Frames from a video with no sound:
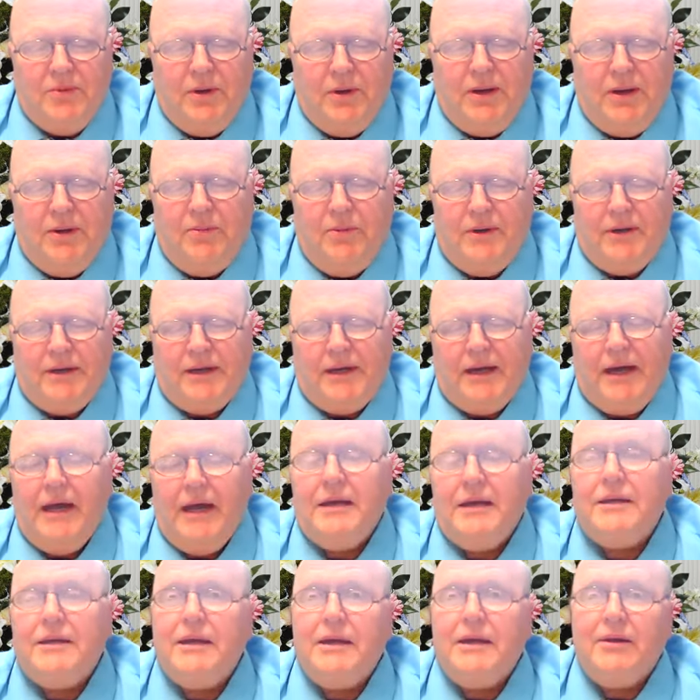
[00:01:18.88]
Well, when I
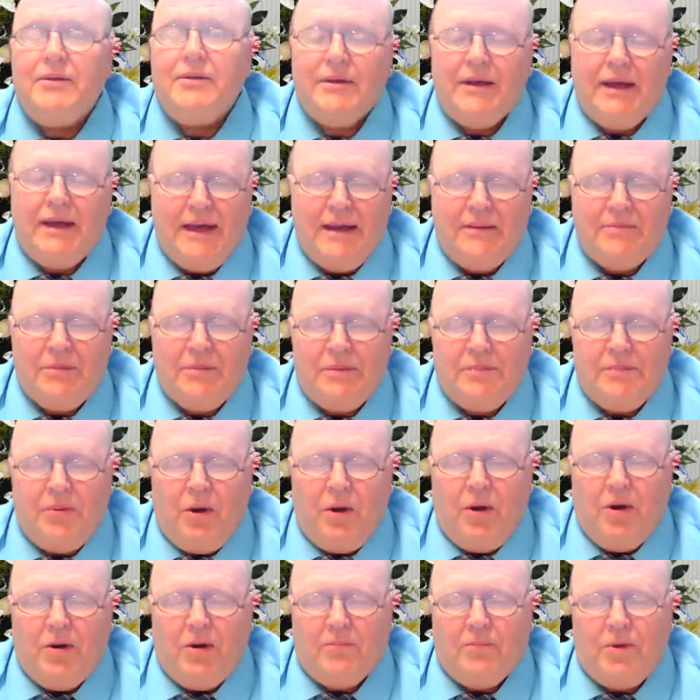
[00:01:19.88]
got there, they had me
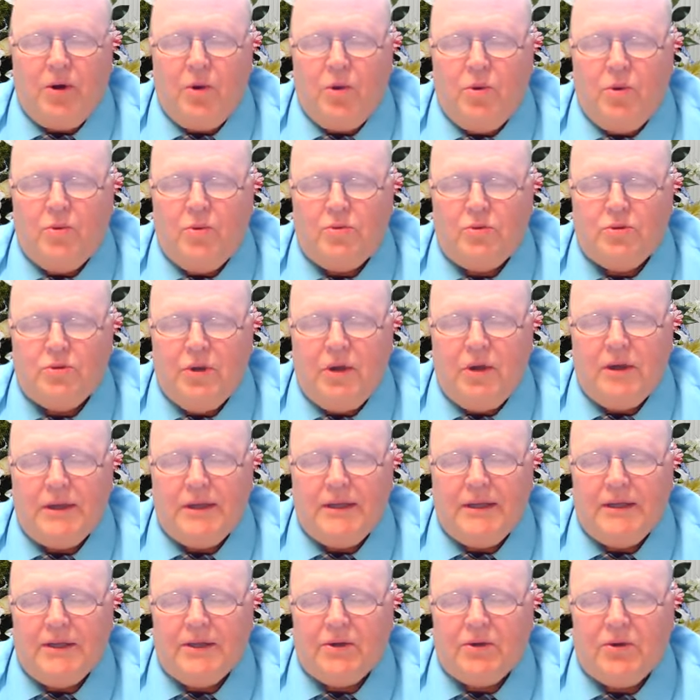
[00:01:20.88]
park my old
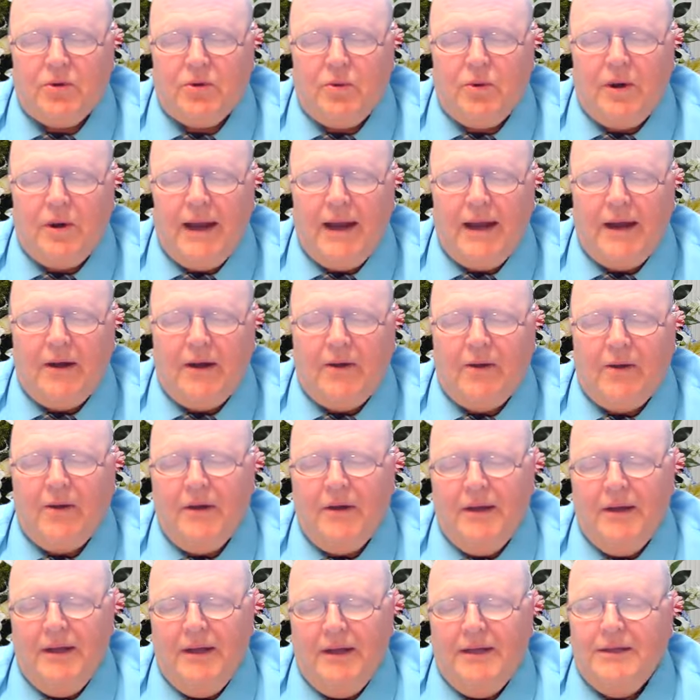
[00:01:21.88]
truck in the corral.
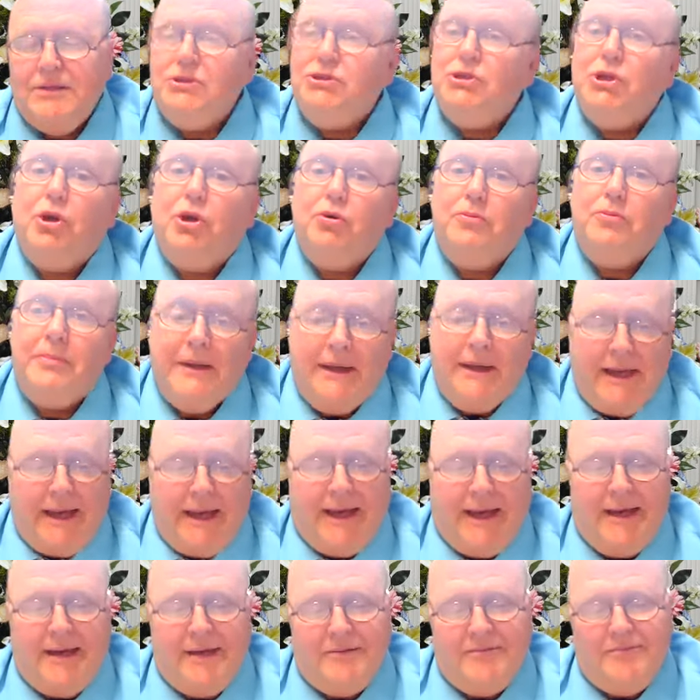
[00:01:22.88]
Joe
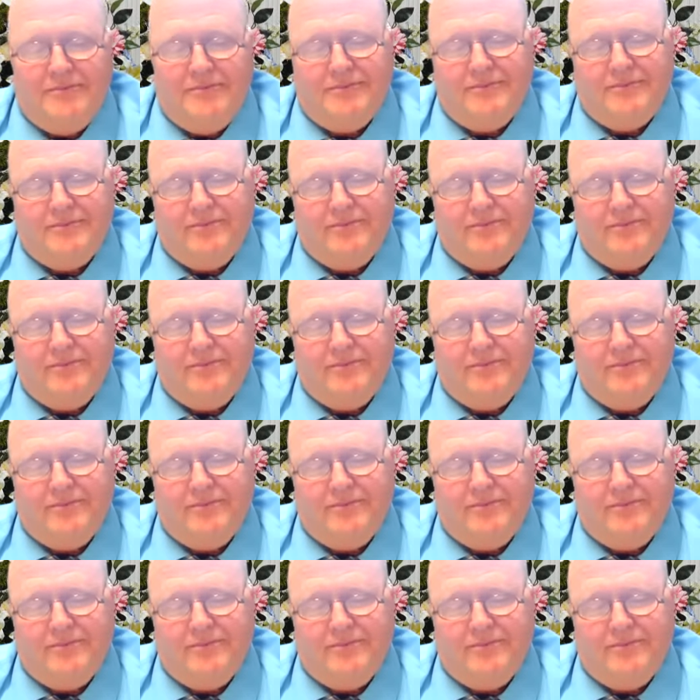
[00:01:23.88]
began.